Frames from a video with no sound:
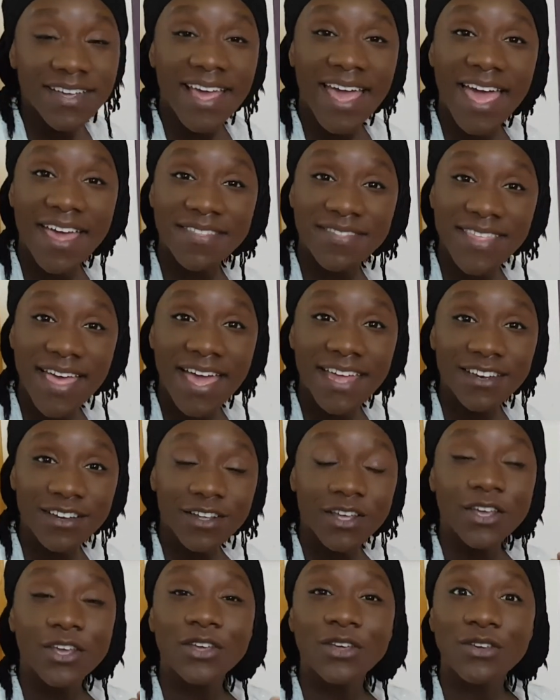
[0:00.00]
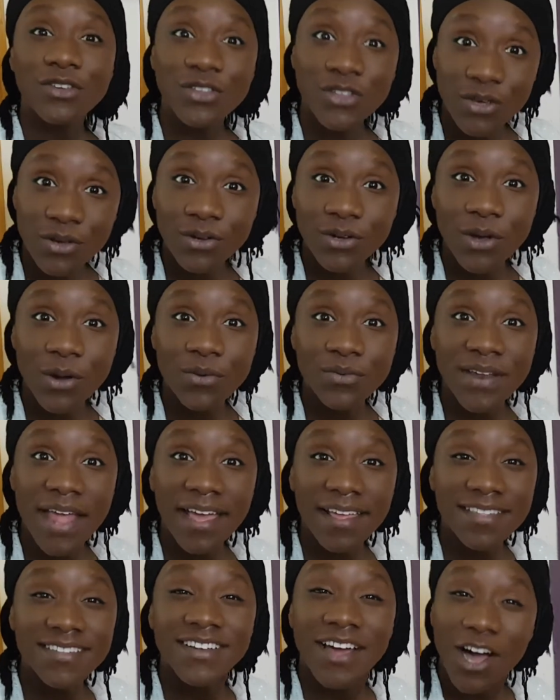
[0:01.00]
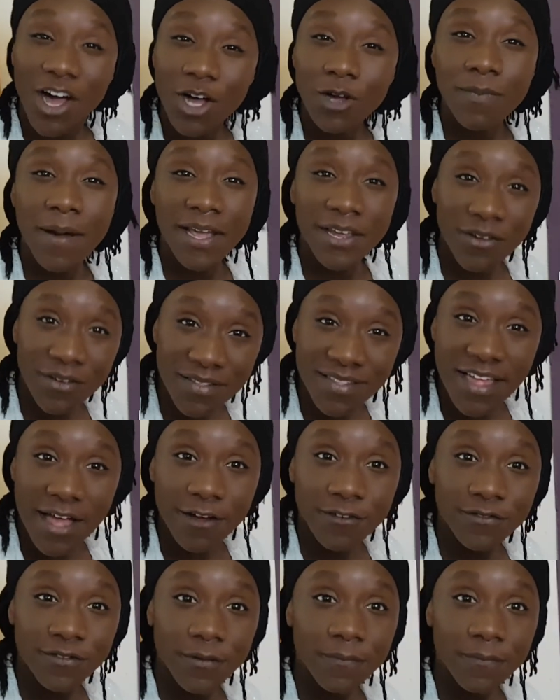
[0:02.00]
and then you'll go next all by yourself.